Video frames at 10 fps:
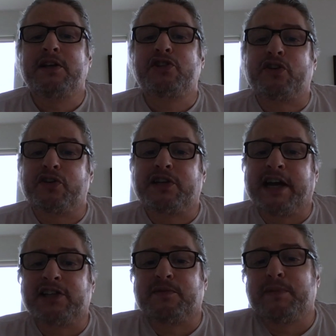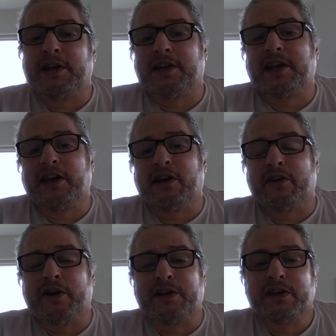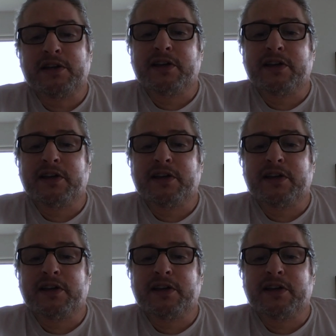certain kinds of Medicare, and,